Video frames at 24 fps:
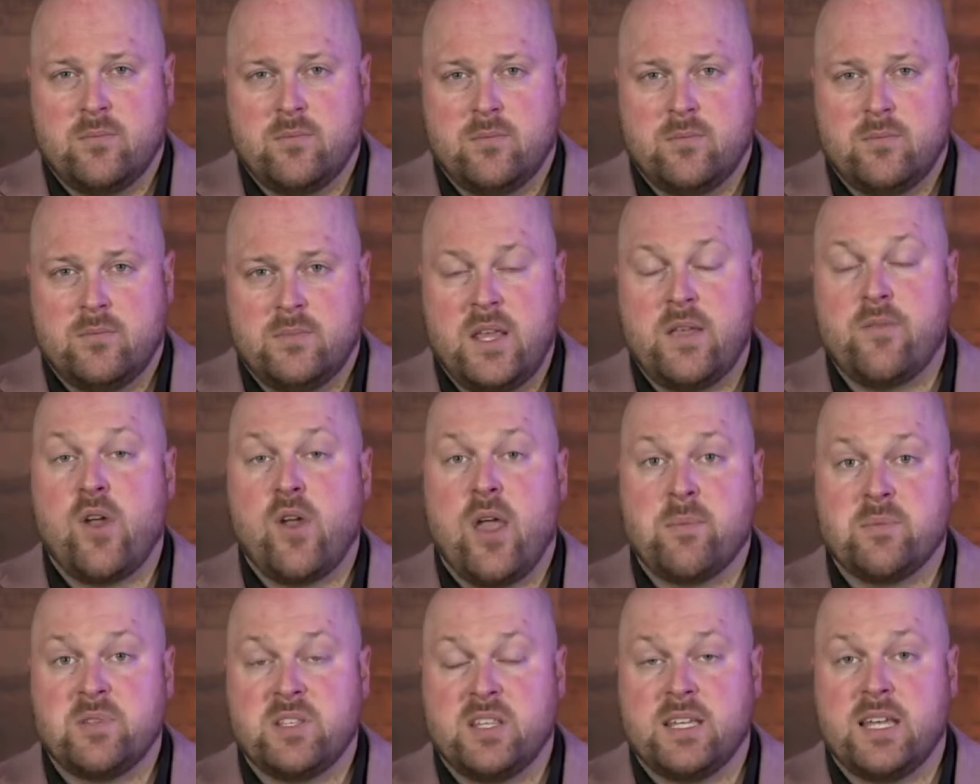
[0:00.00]
Dave
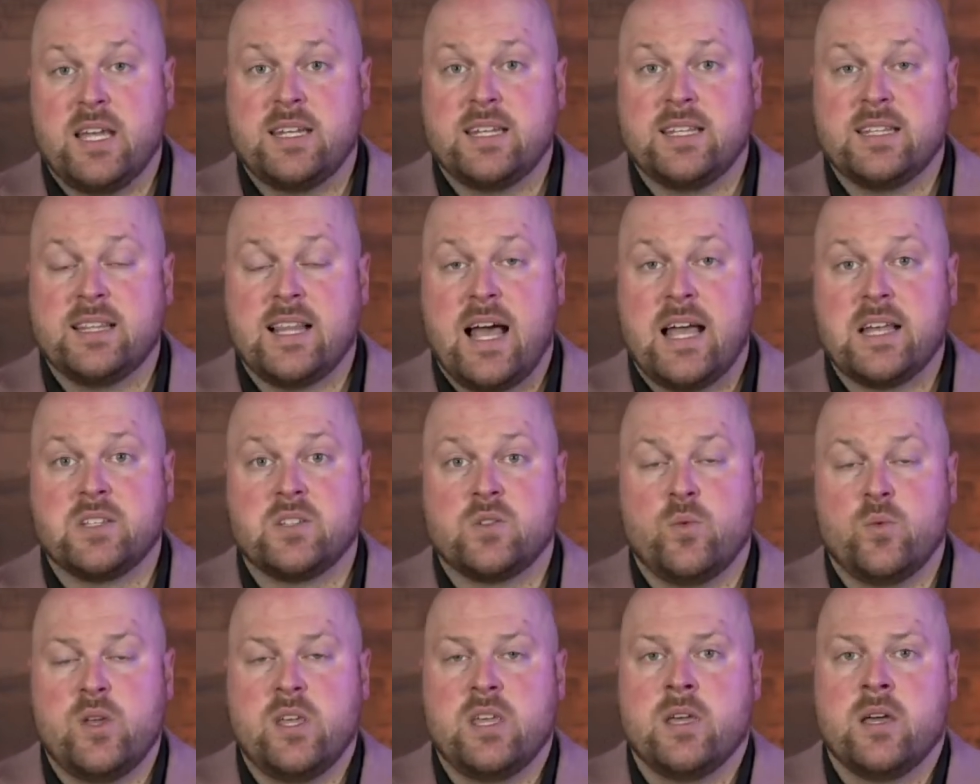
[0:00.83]
Ramsey, like I did last
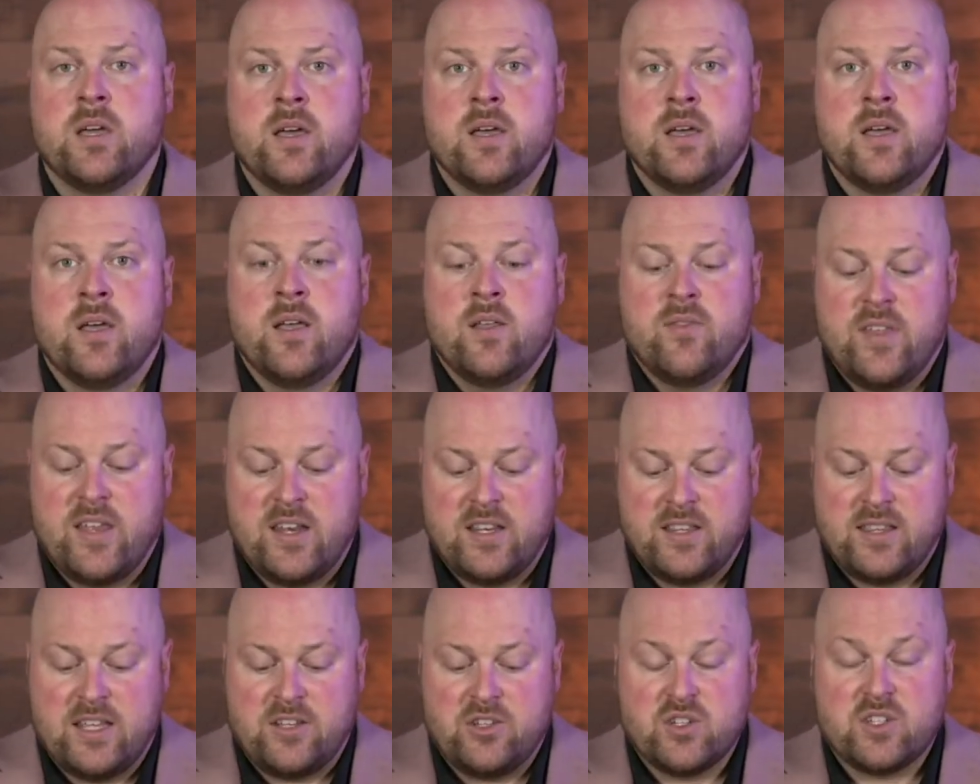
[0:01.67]
week.
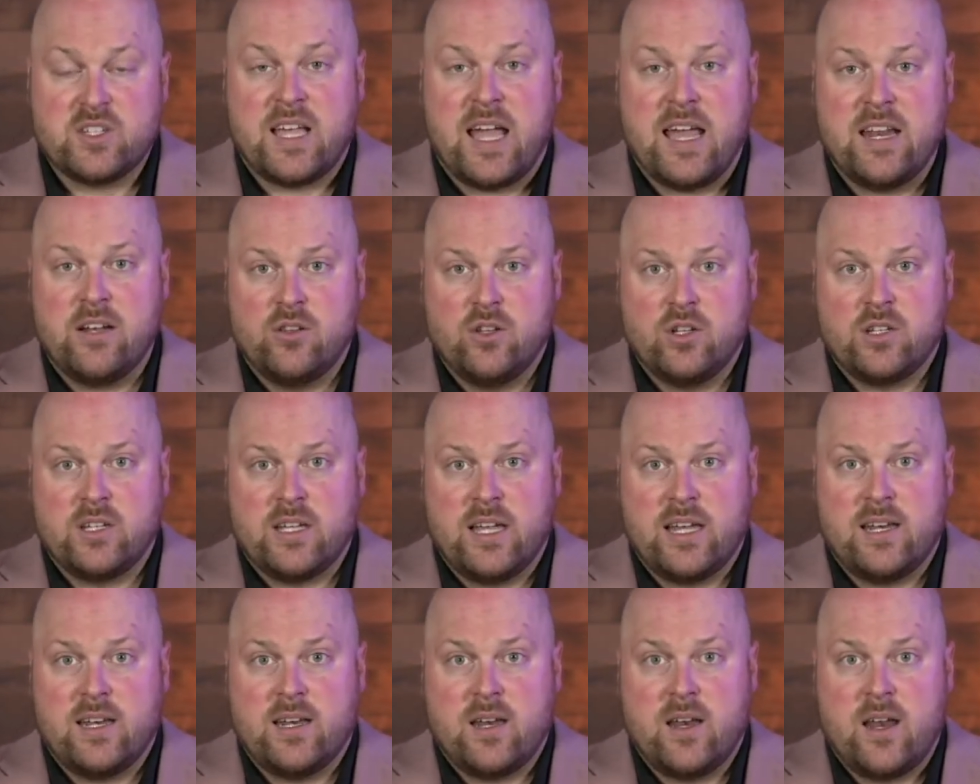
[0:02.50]
they just kind of look
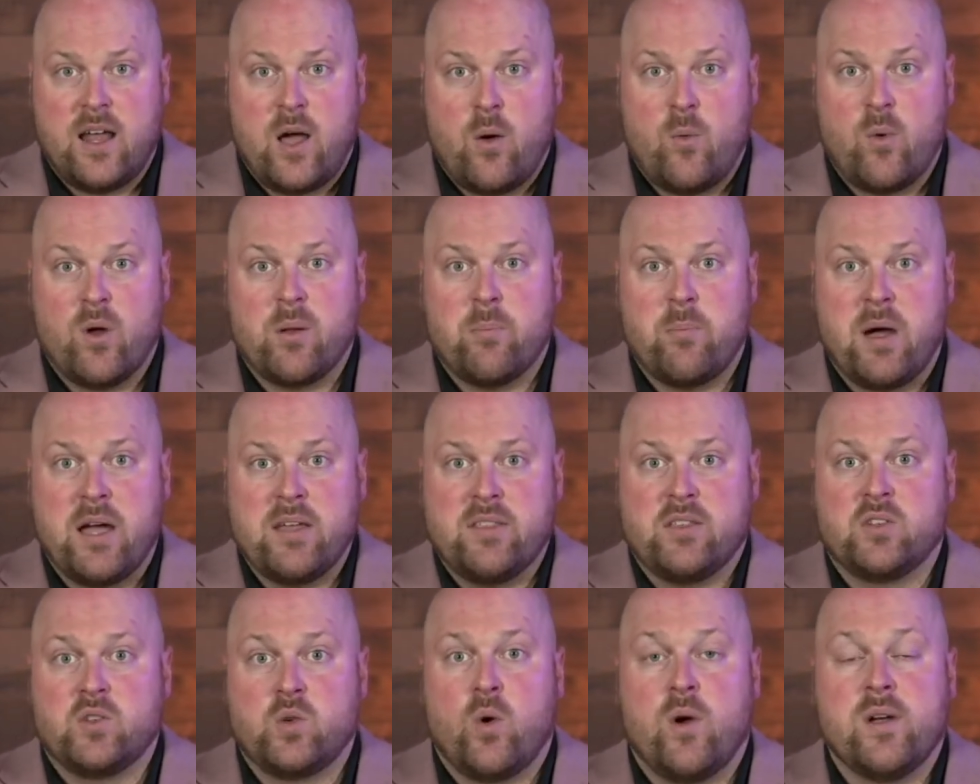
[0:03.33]
at, I want to buy
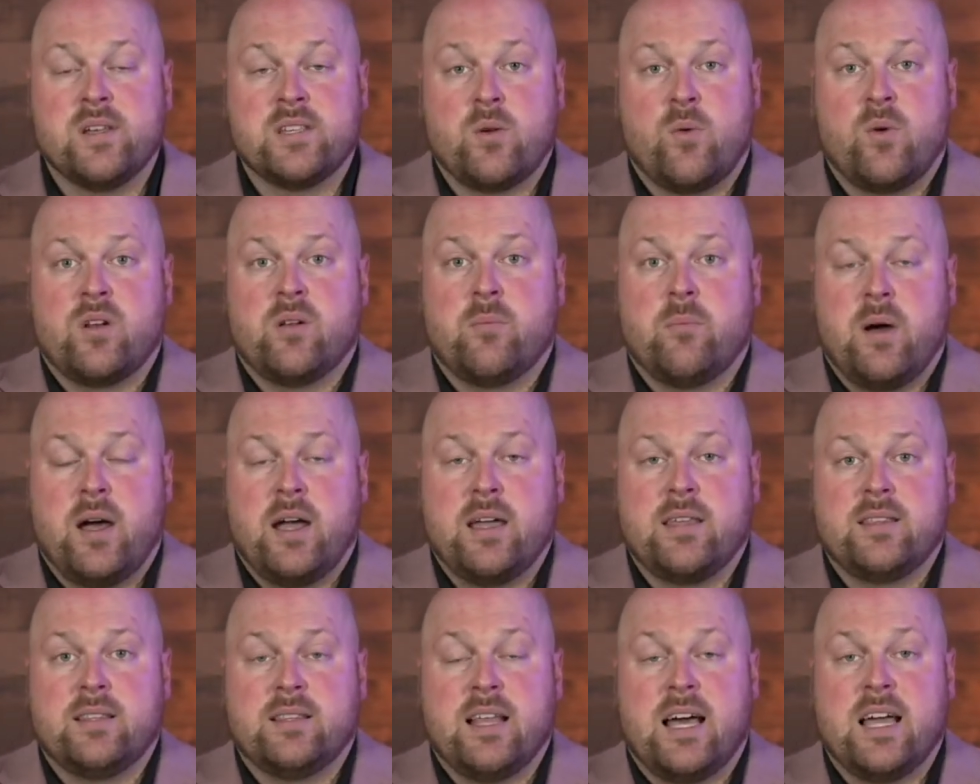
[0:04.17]
the toys, I want to
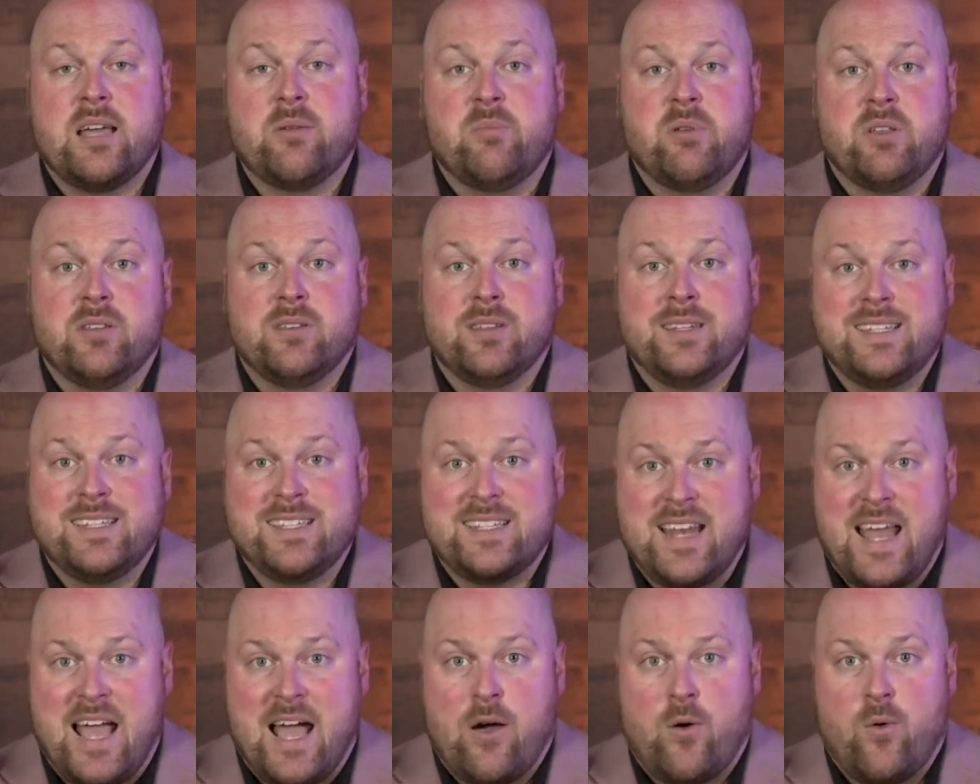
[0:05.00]
buy the liabilities
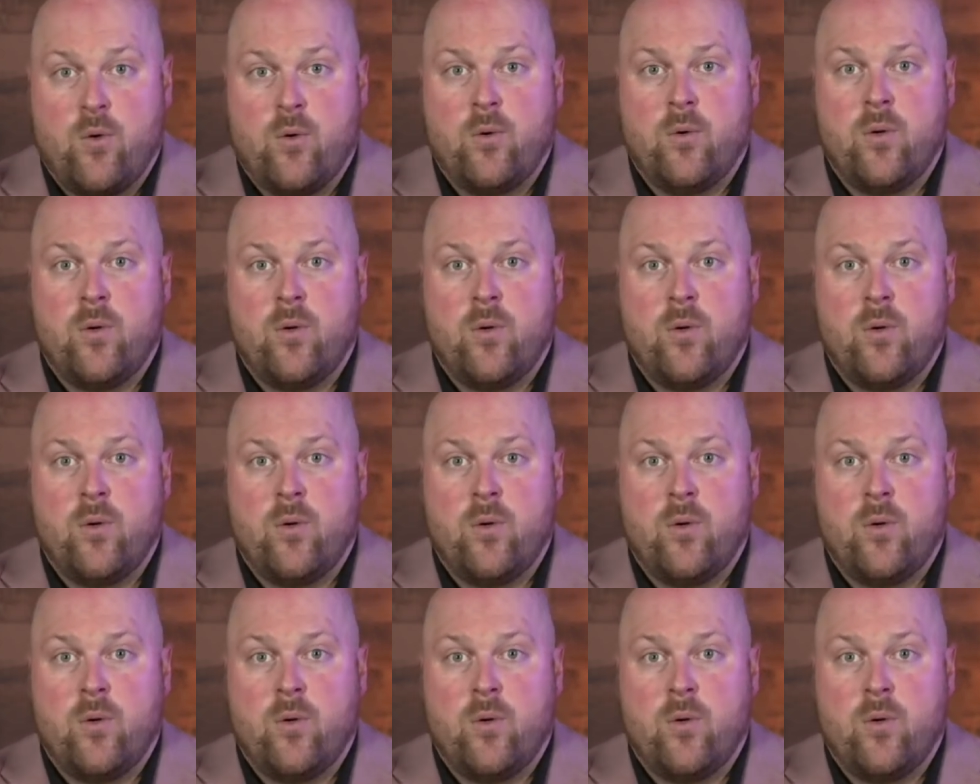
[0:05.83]
now.